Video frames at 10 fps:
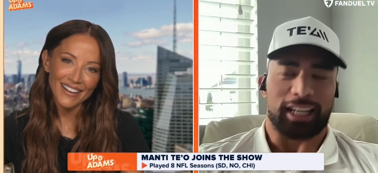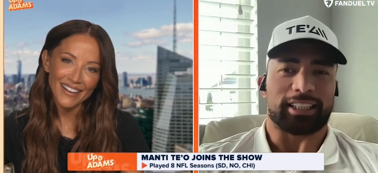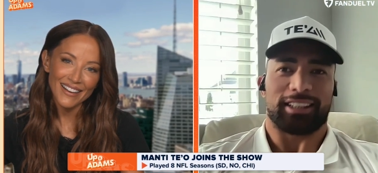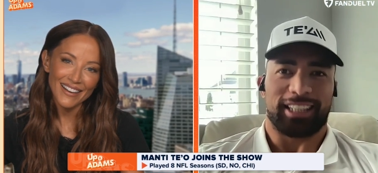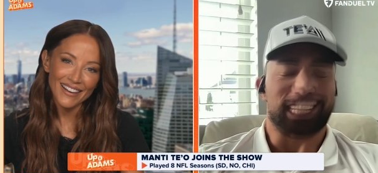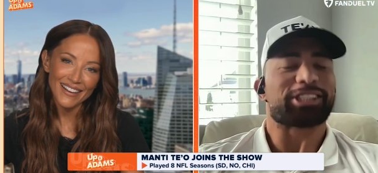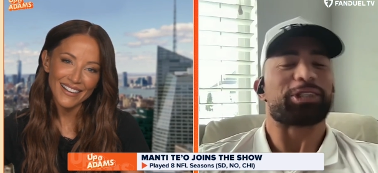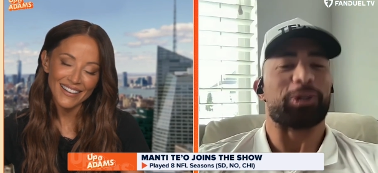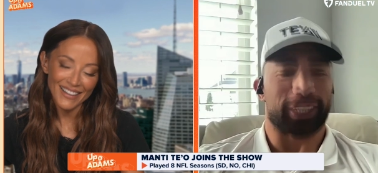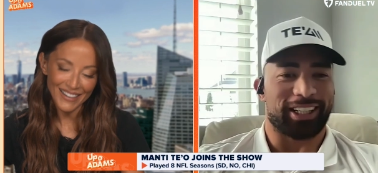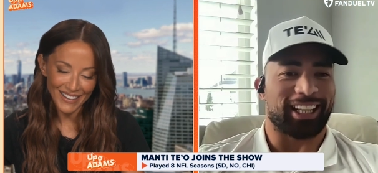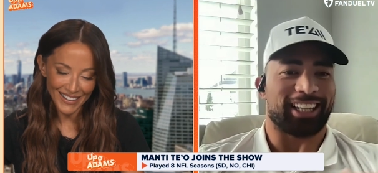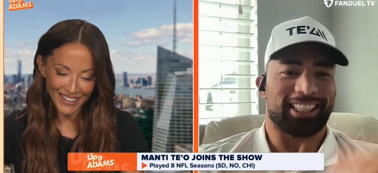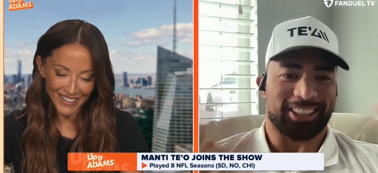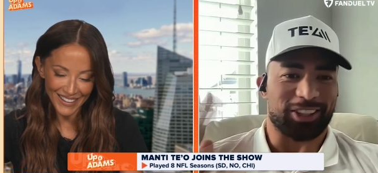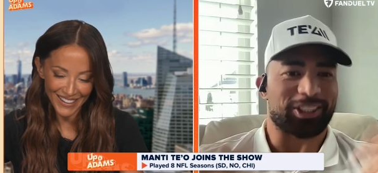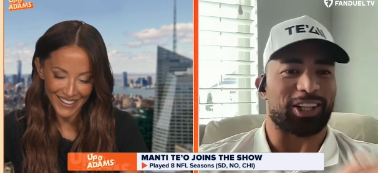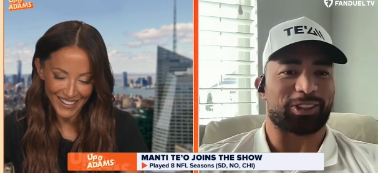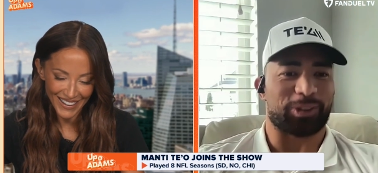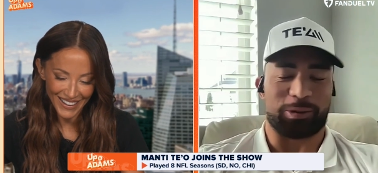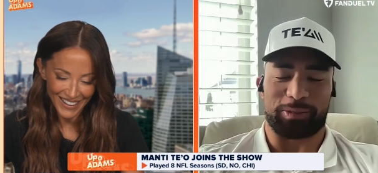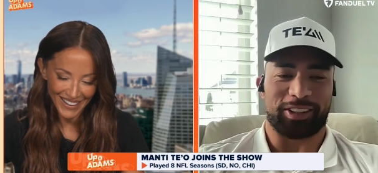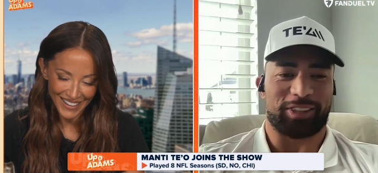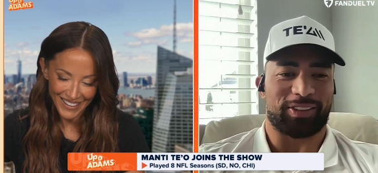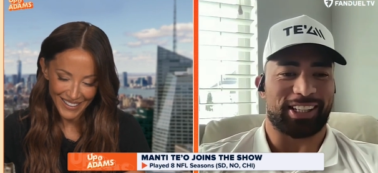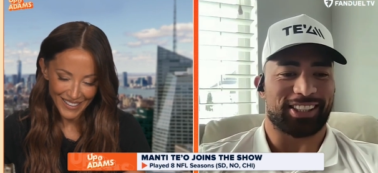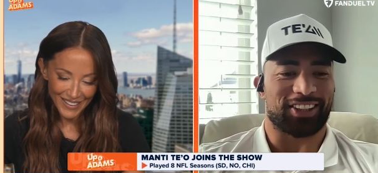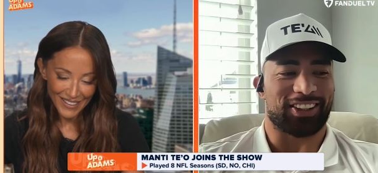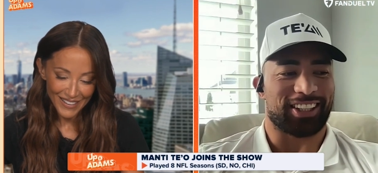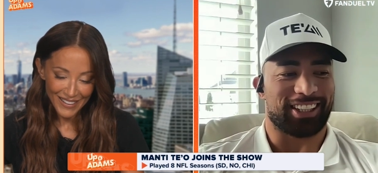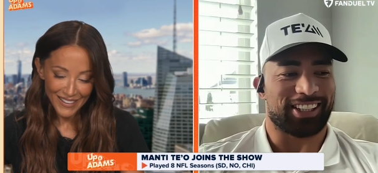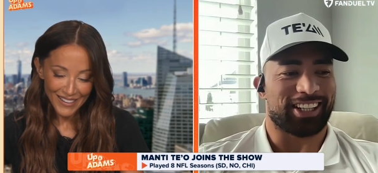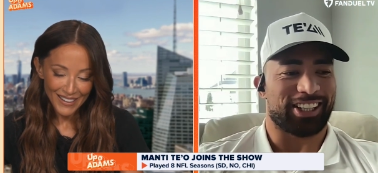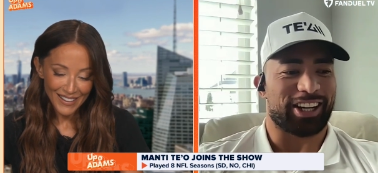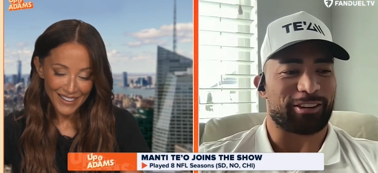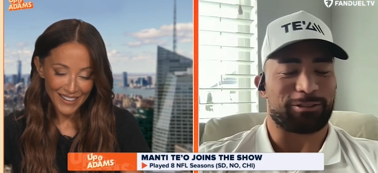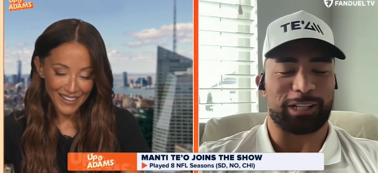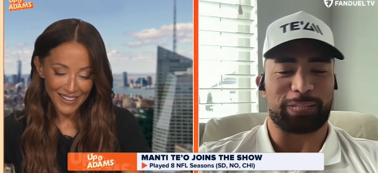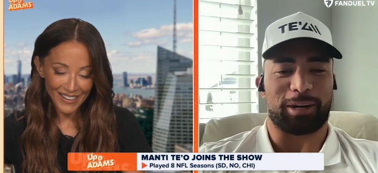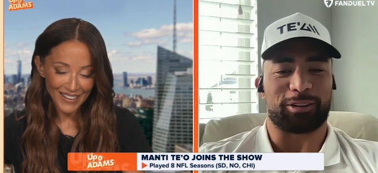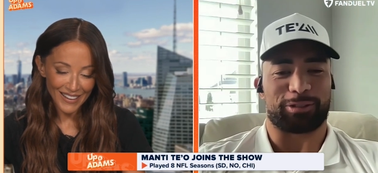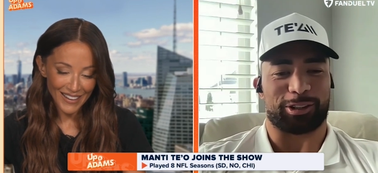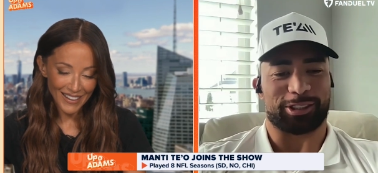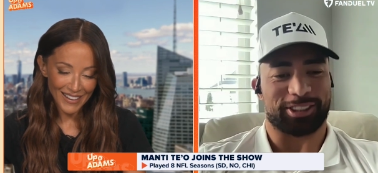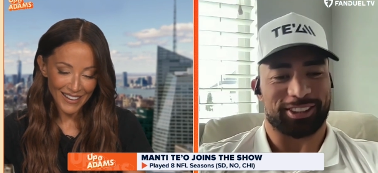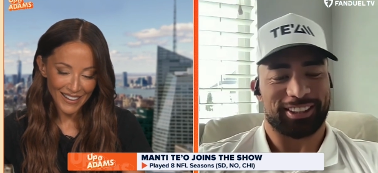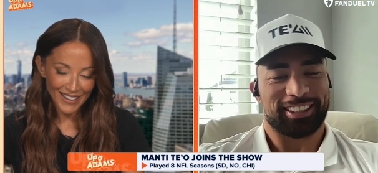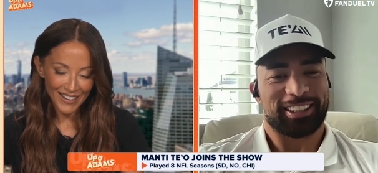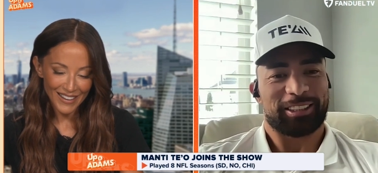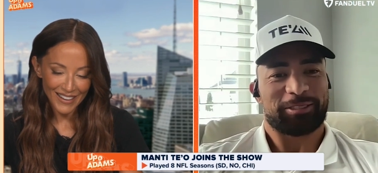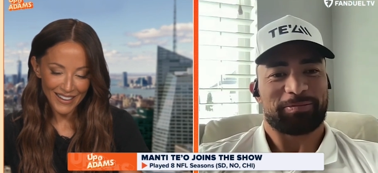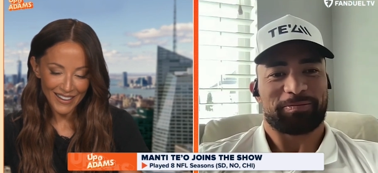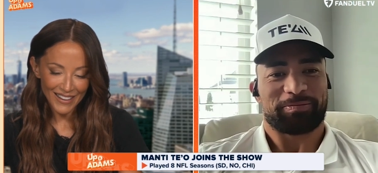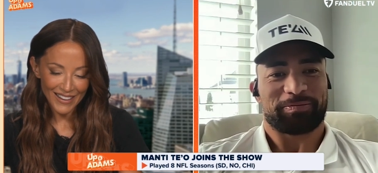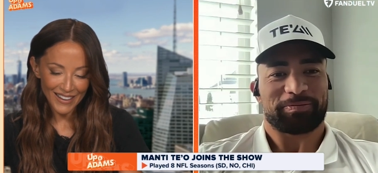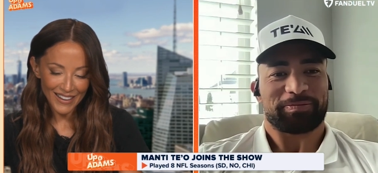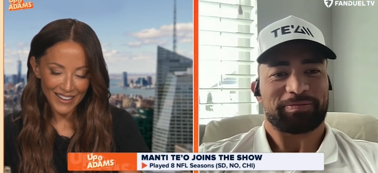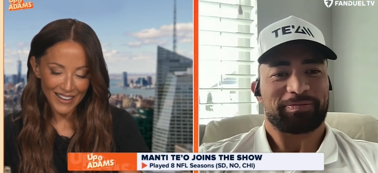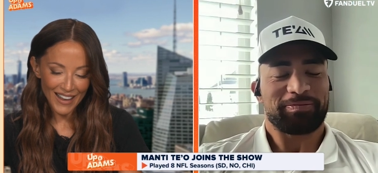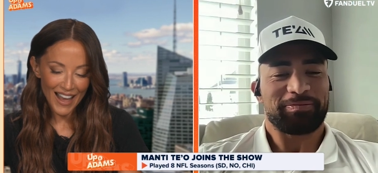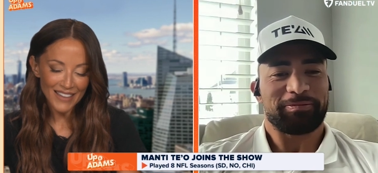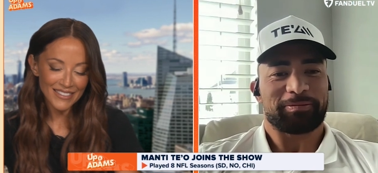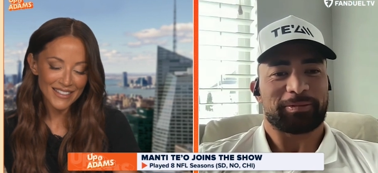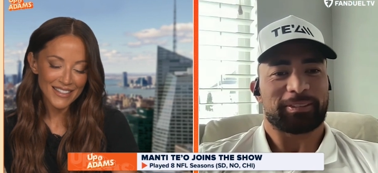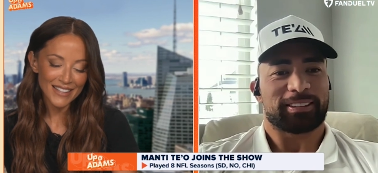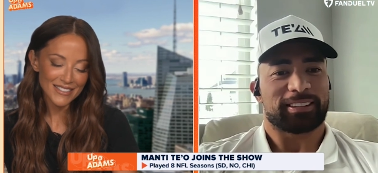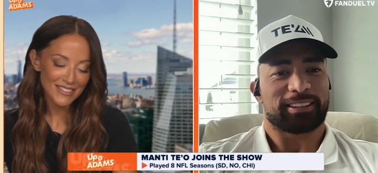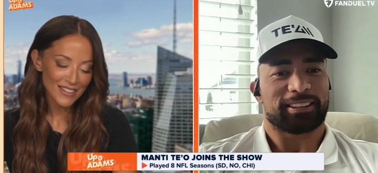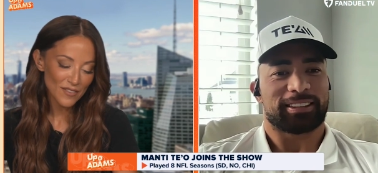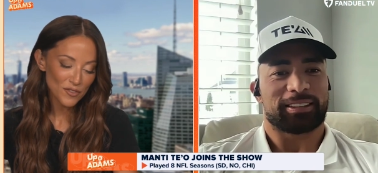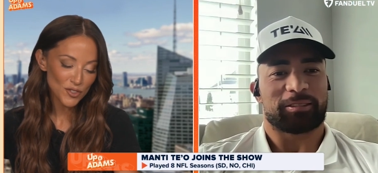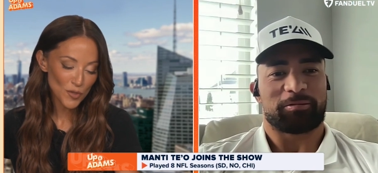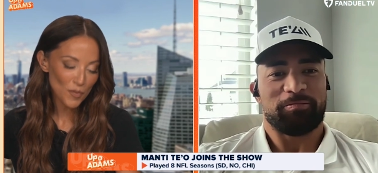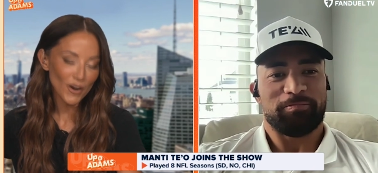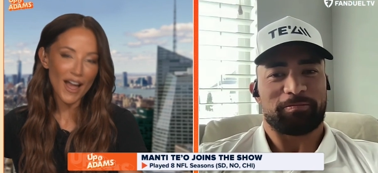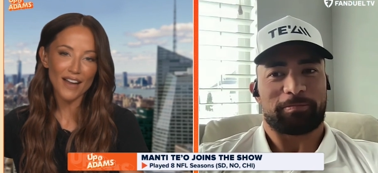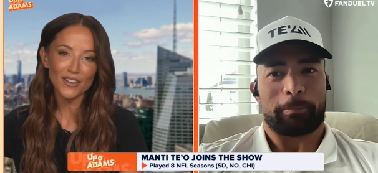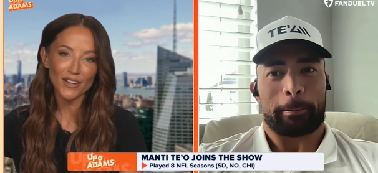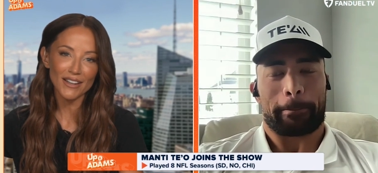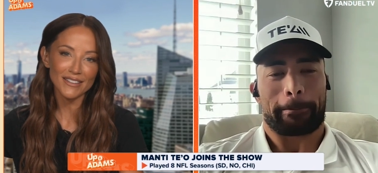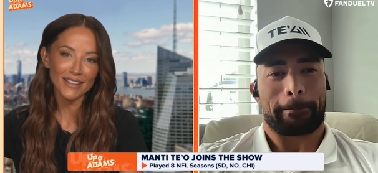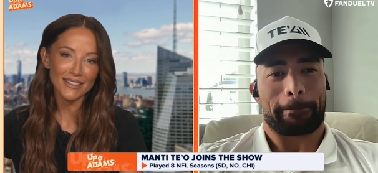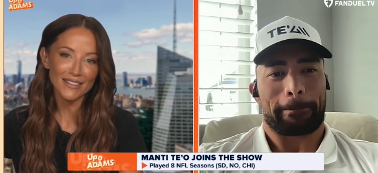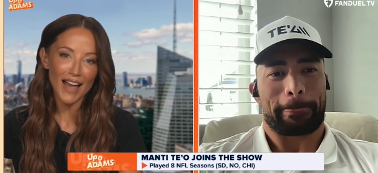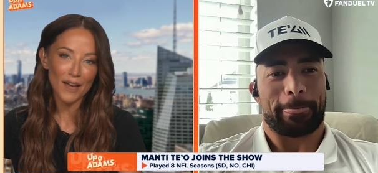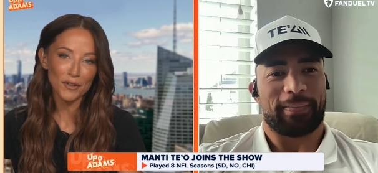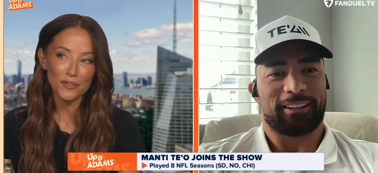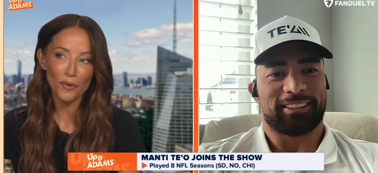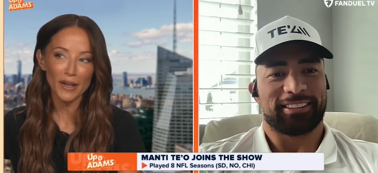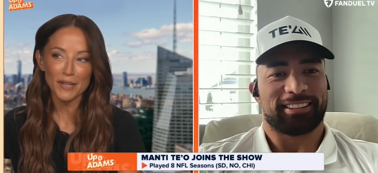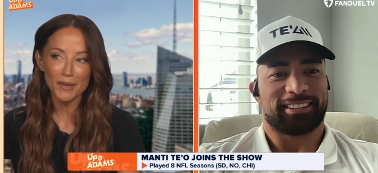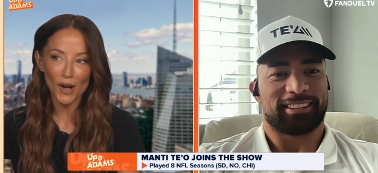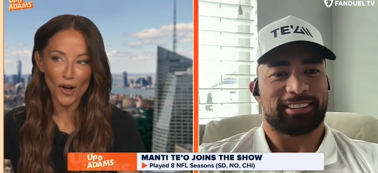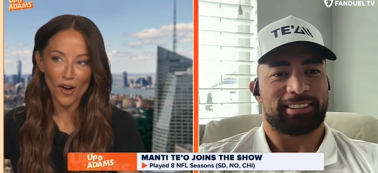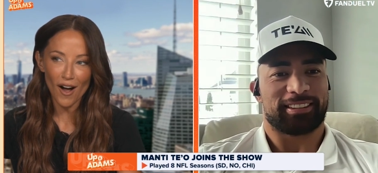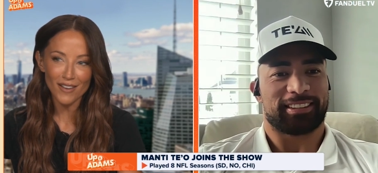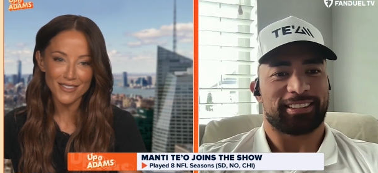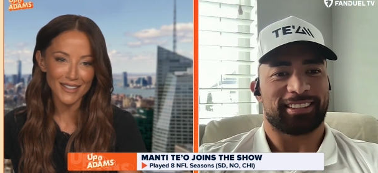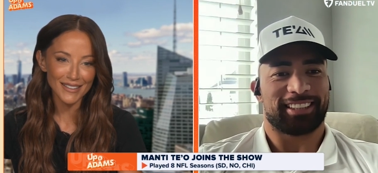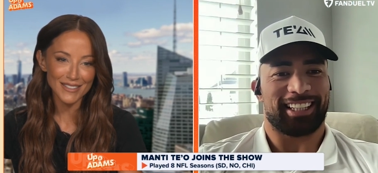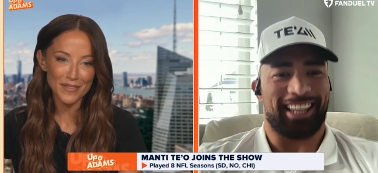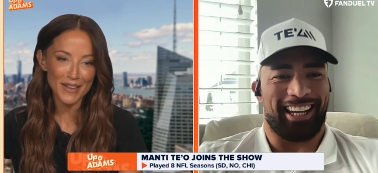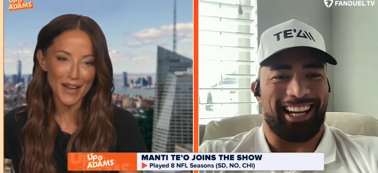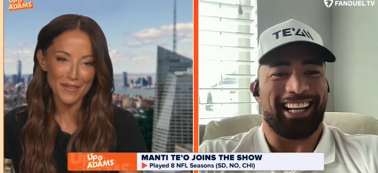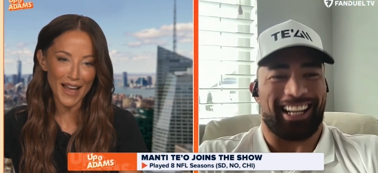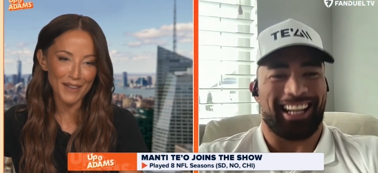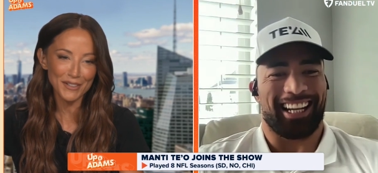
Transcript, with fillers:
Speaker 1: like he's cool today. Let's go talk to him. You know what I mean? So you you got to fill him out first.
Speaker 2: I think that's super accurate, and I would avoid him at all costs. Like to me, i i